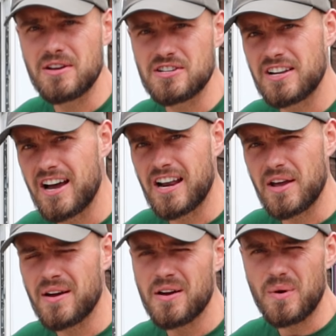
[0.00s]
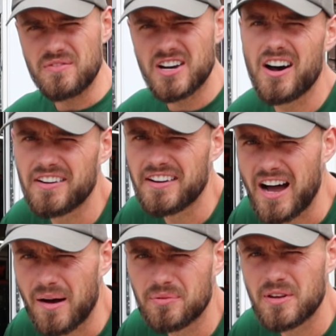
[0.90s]
I mentioned earlier, we've tightened it
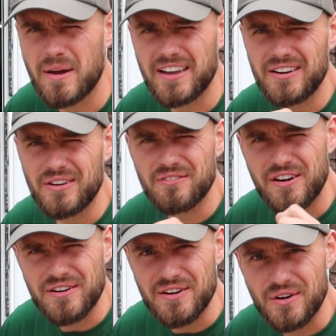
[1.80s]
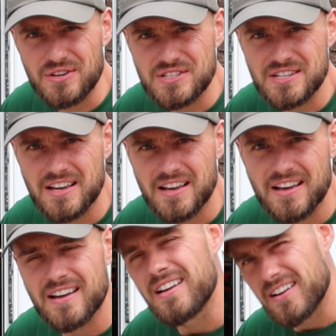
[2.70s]
up to make it look very nice.
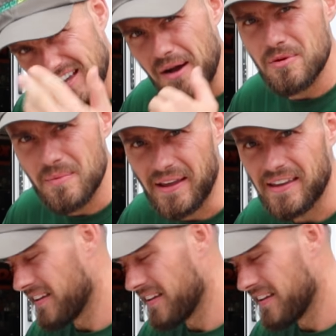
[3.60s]
Come with me.